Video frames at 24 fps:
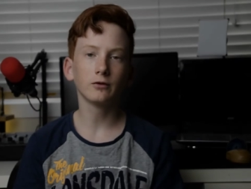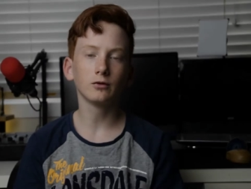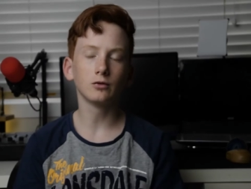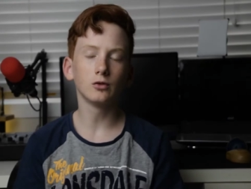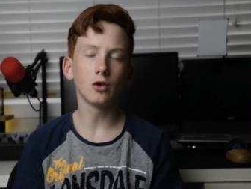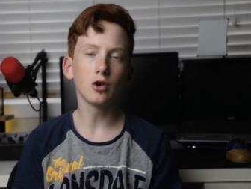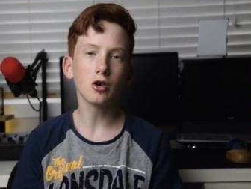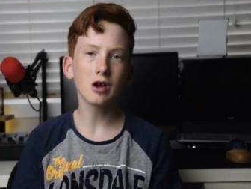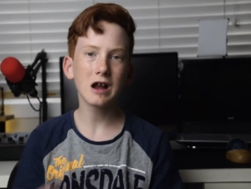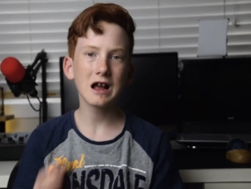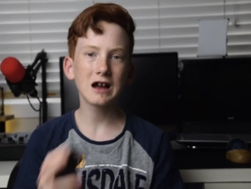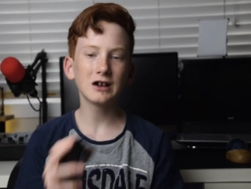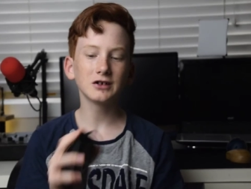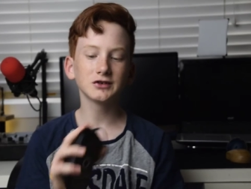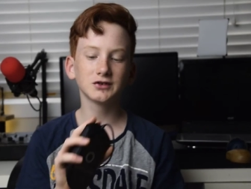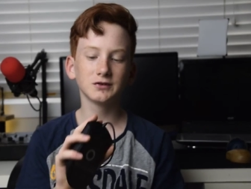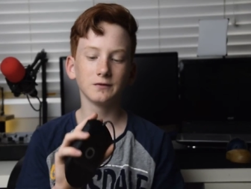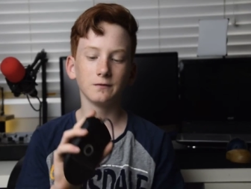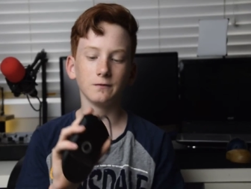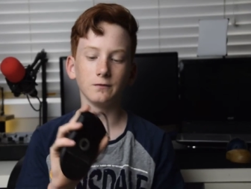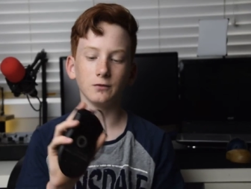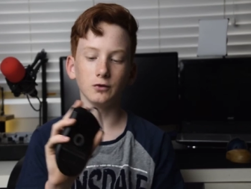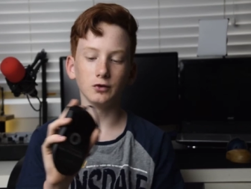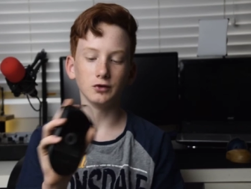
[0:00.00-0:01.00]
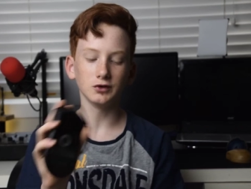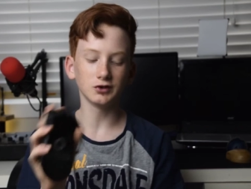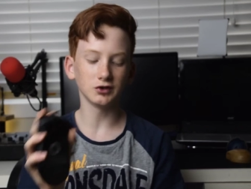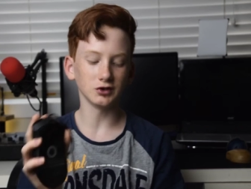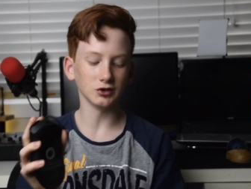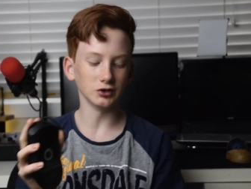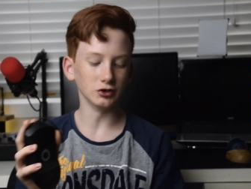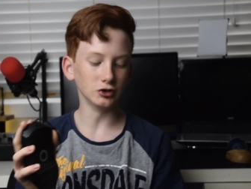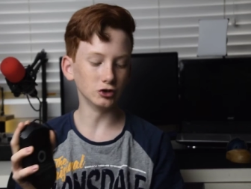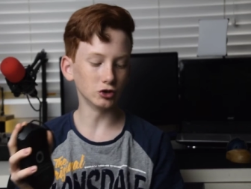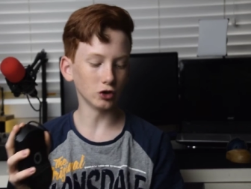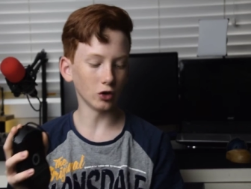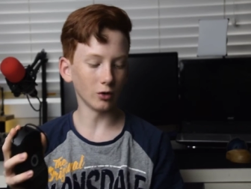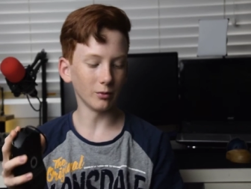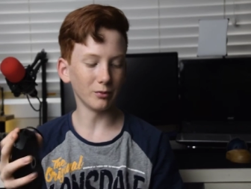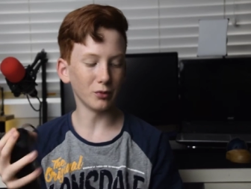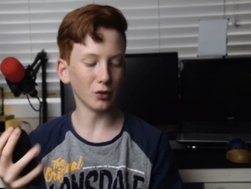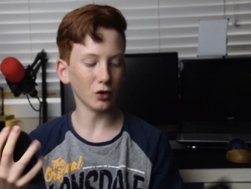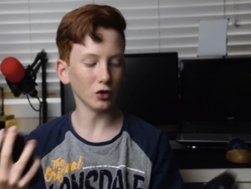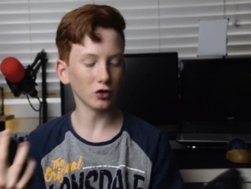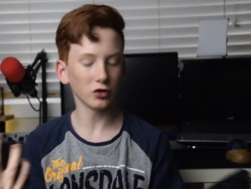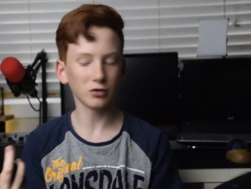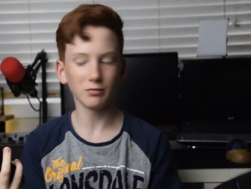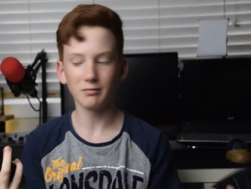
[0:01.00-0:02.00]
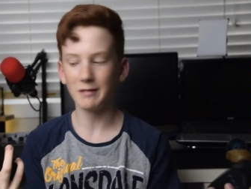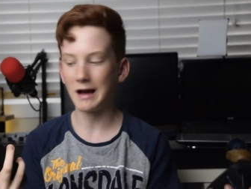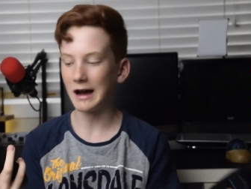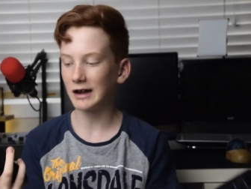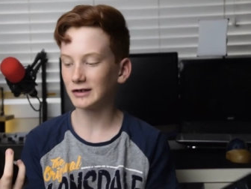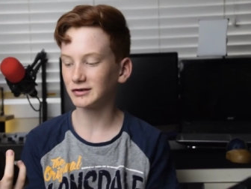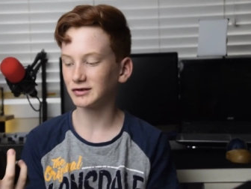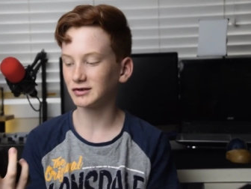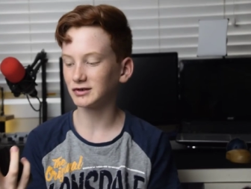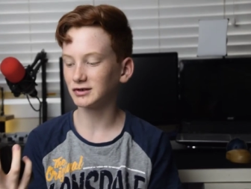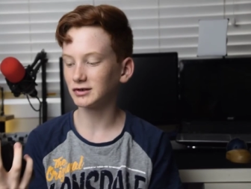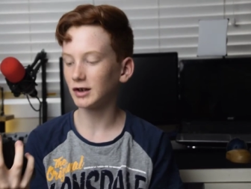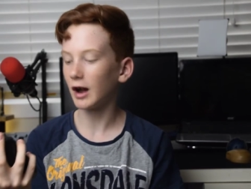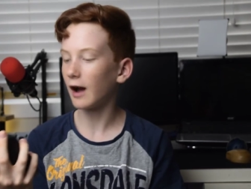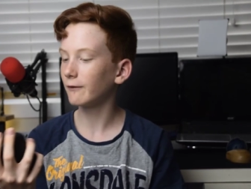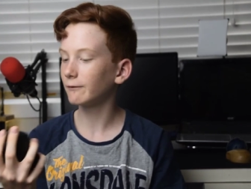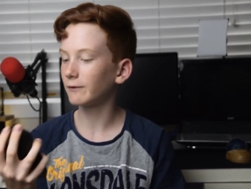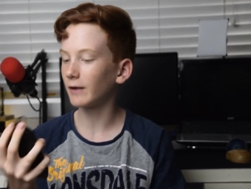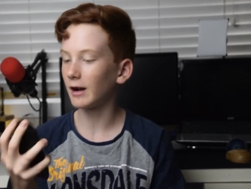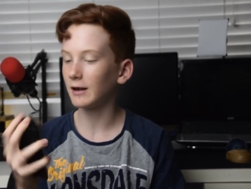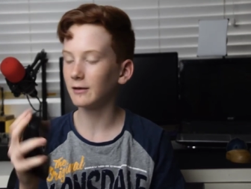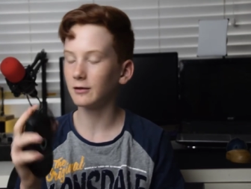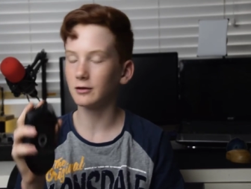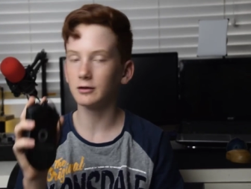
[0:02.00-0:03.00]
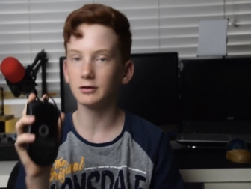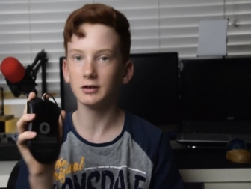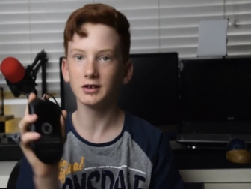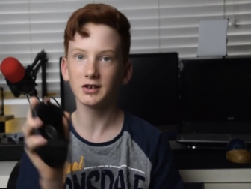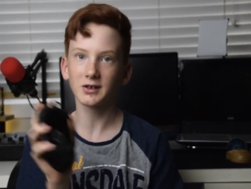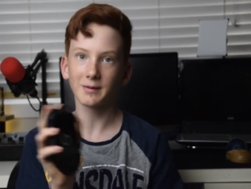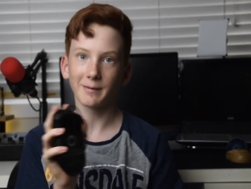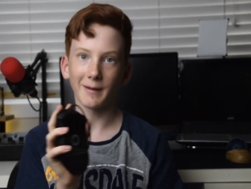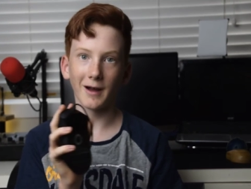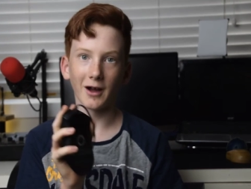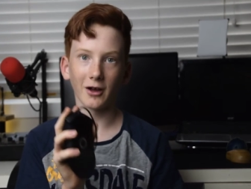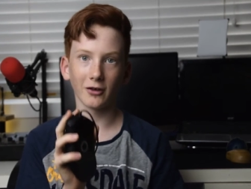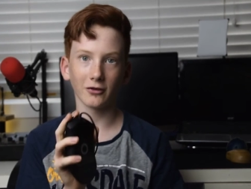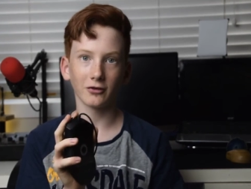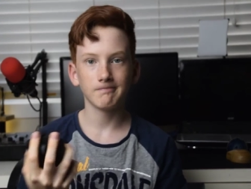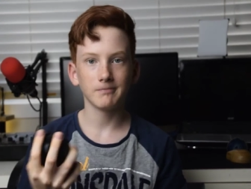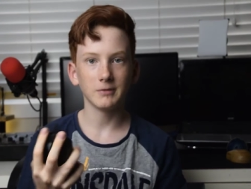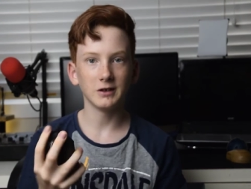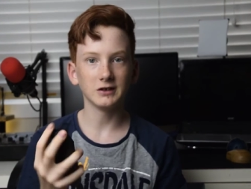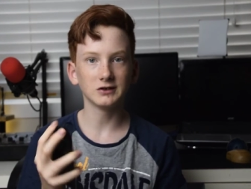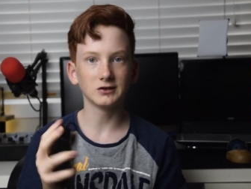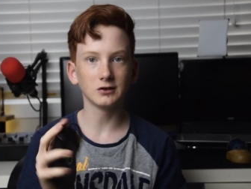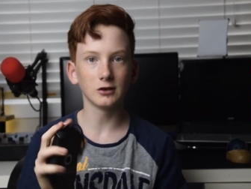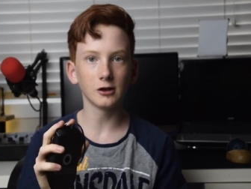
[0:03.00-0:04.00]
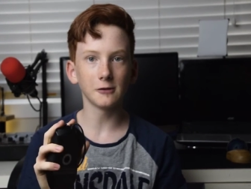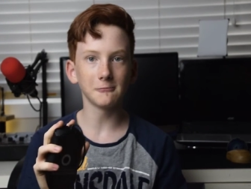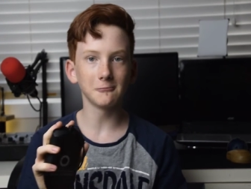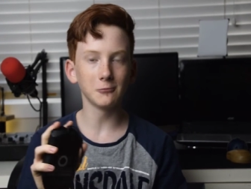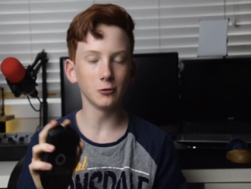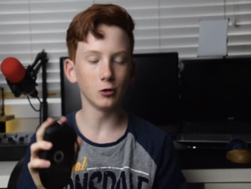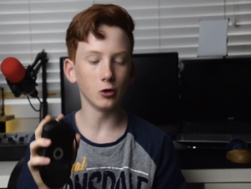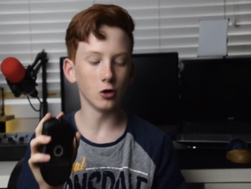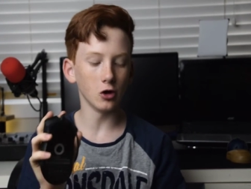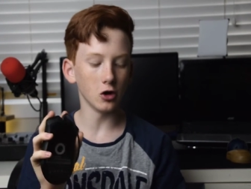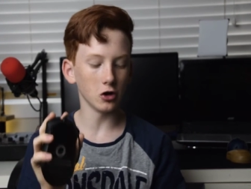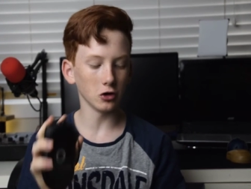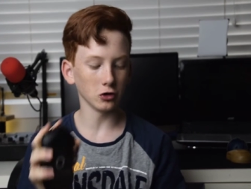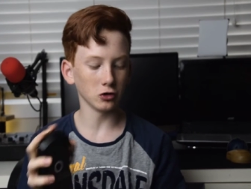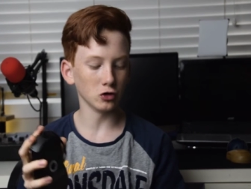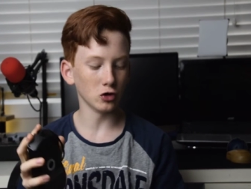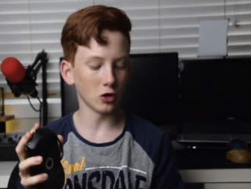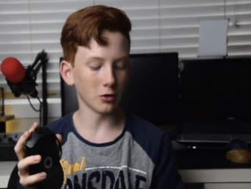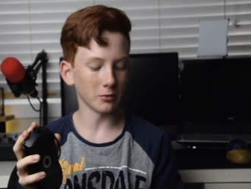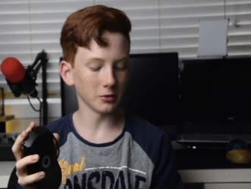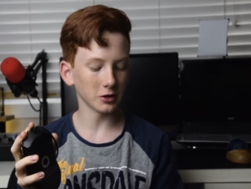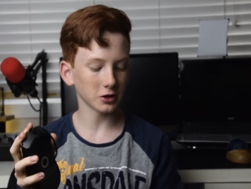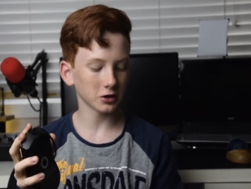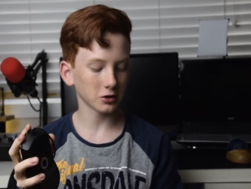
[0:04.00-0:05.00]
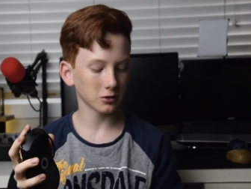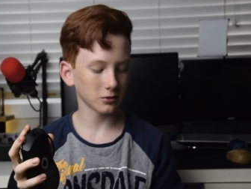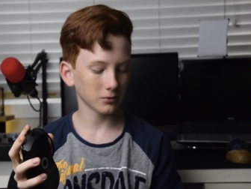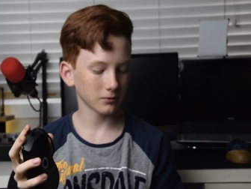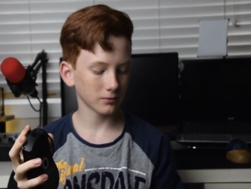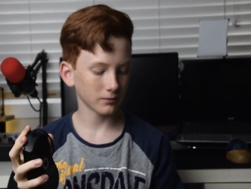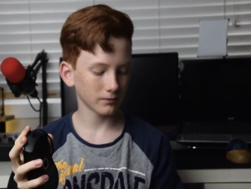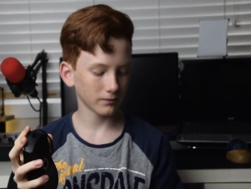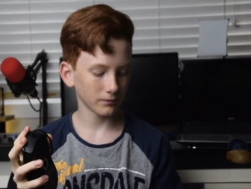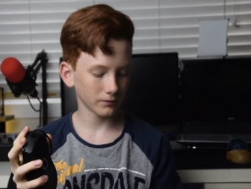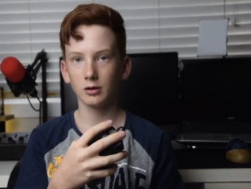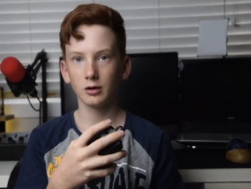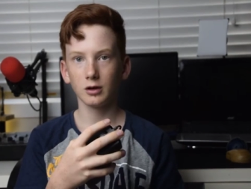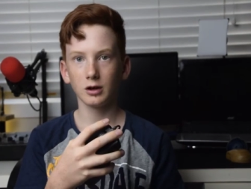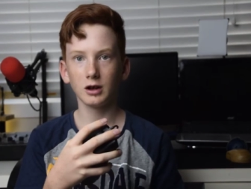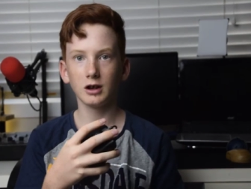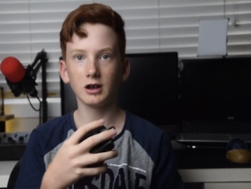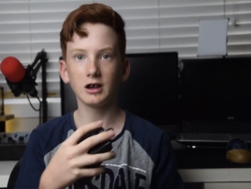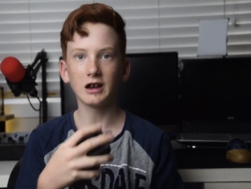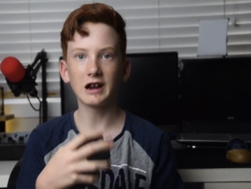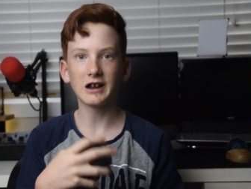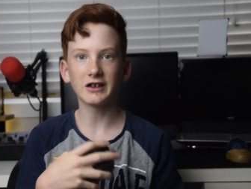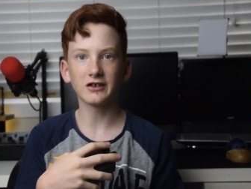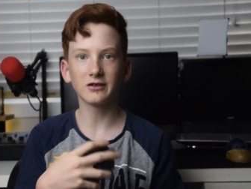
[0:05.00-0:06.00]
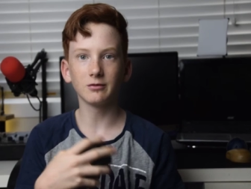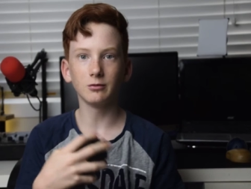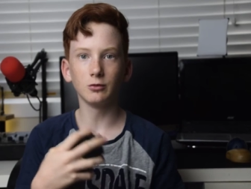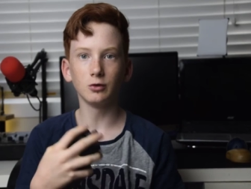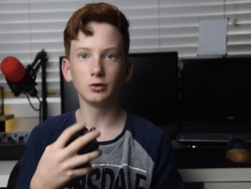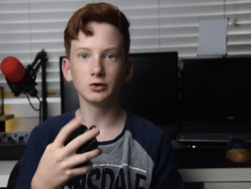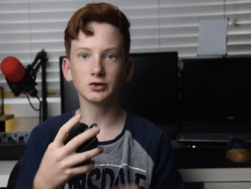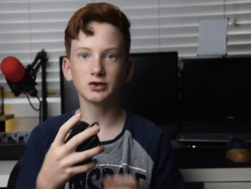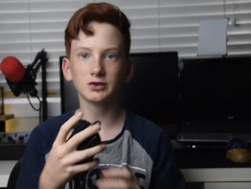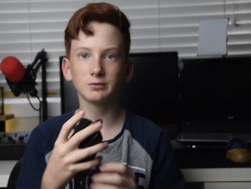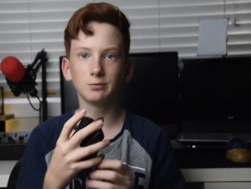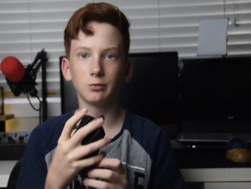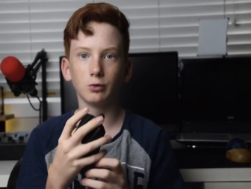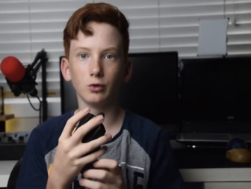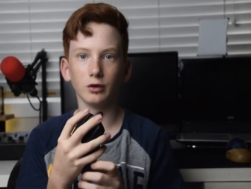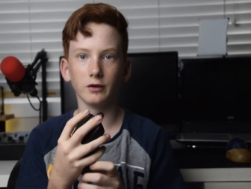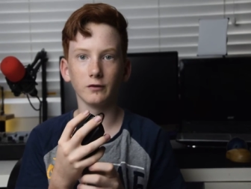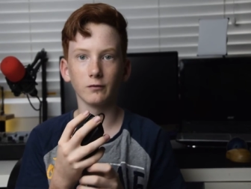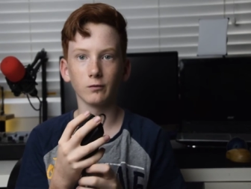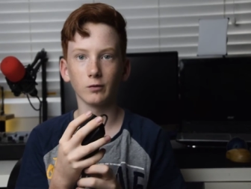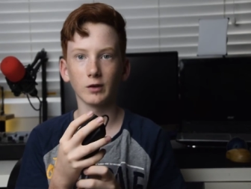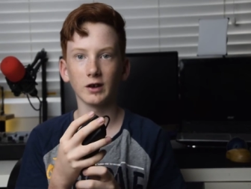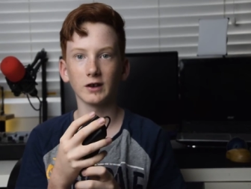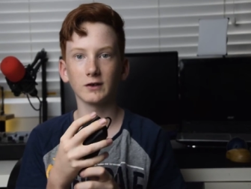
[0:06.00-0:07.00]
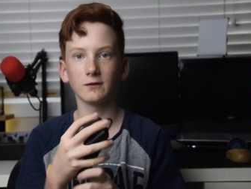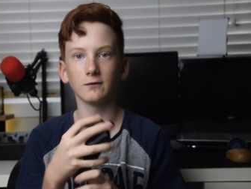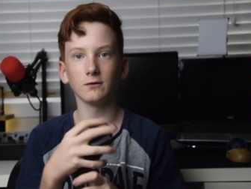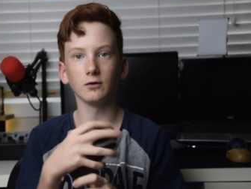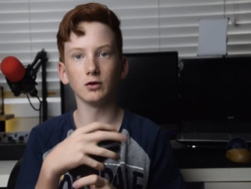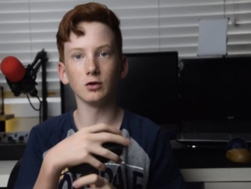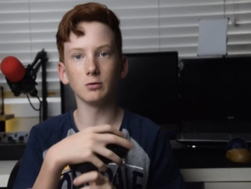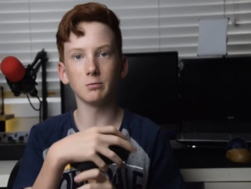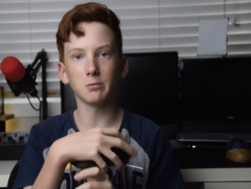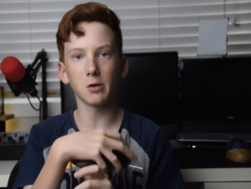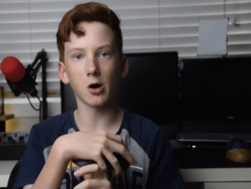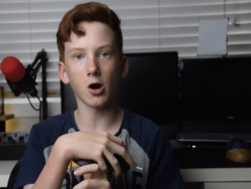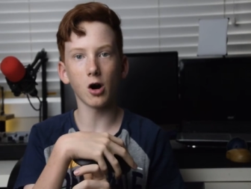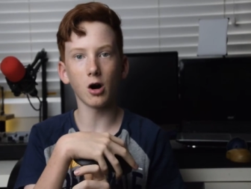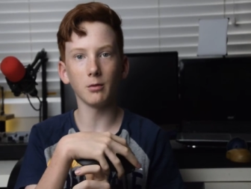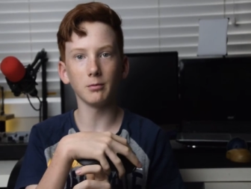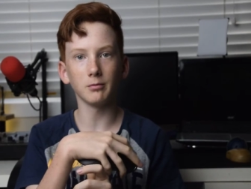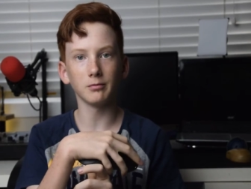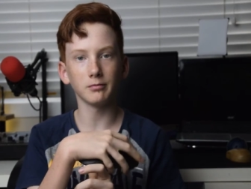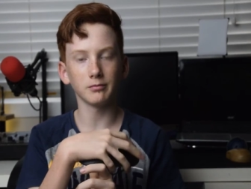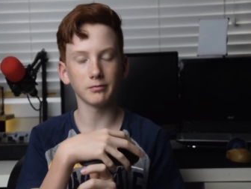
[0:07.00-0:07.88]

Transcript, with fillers: long hours of usage on both mouses, I find that this mouse is a lot more ergonomic. It has a more supportive rest for your palm.